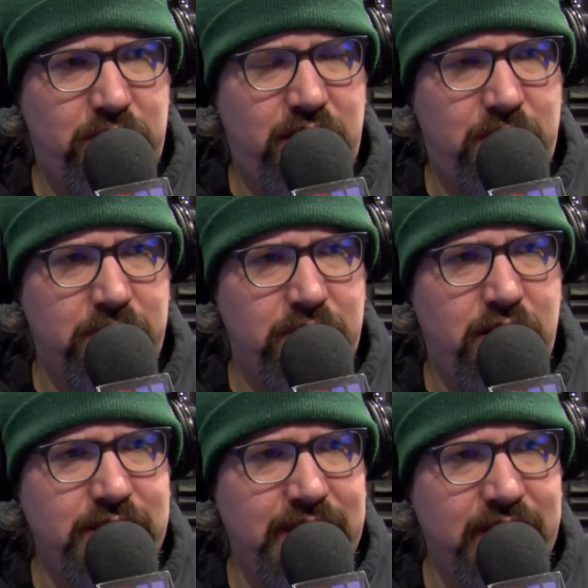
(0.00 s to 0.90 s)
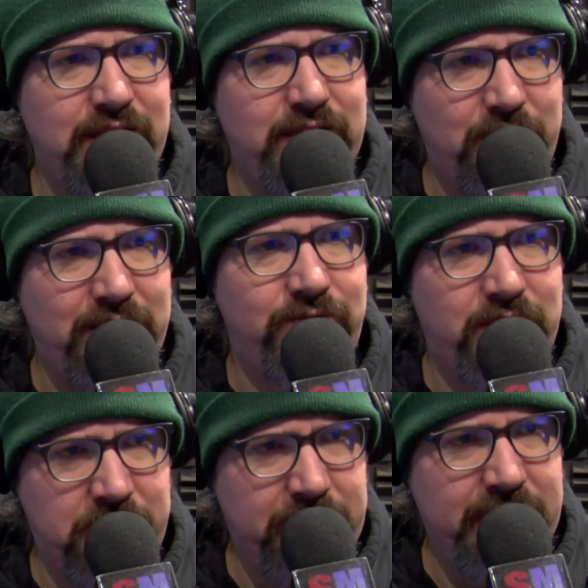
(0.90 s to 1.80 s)
um, mm-hmm. content at the at the
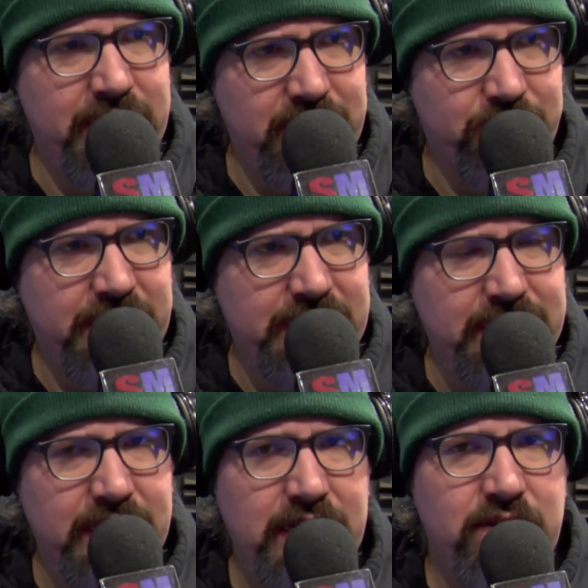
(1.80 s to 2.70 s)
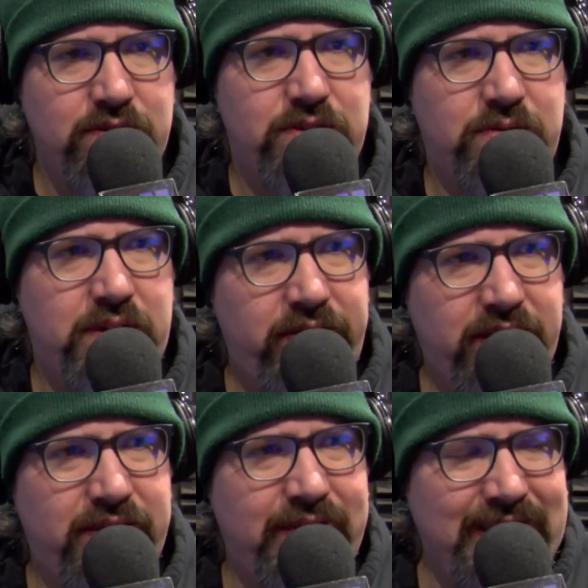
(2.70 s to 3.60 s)
very beginning, right? So they
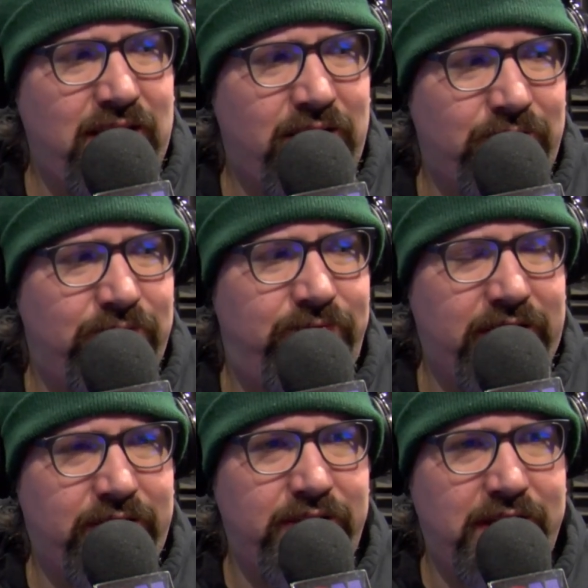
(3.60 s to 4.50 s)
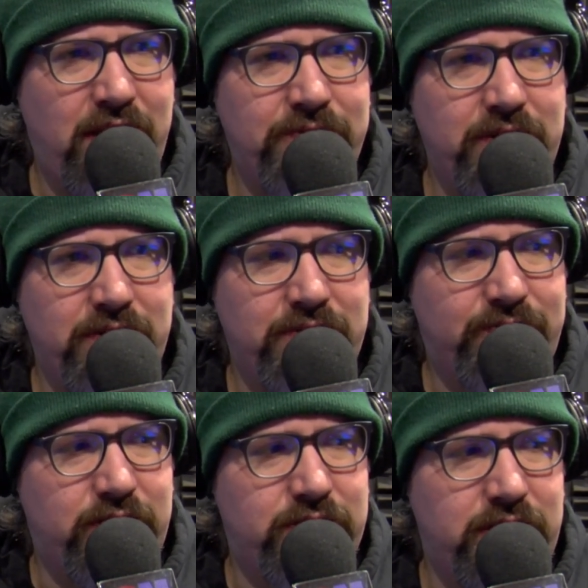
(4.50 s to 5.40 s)
they like they're very often
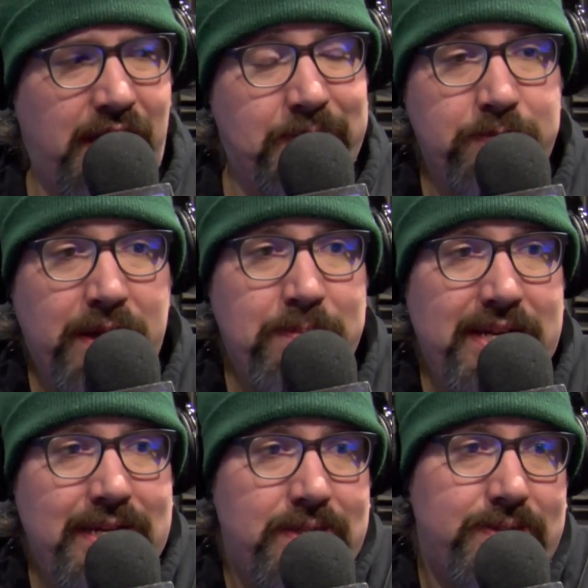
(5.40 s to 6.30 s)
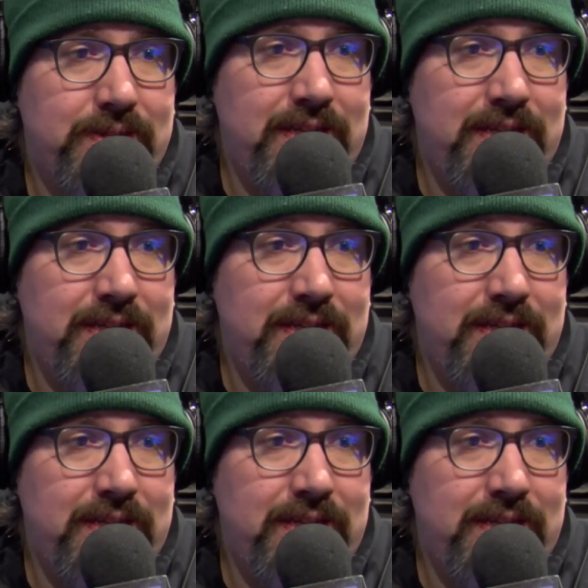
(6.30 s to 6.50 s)
first adopters. But I mean, it's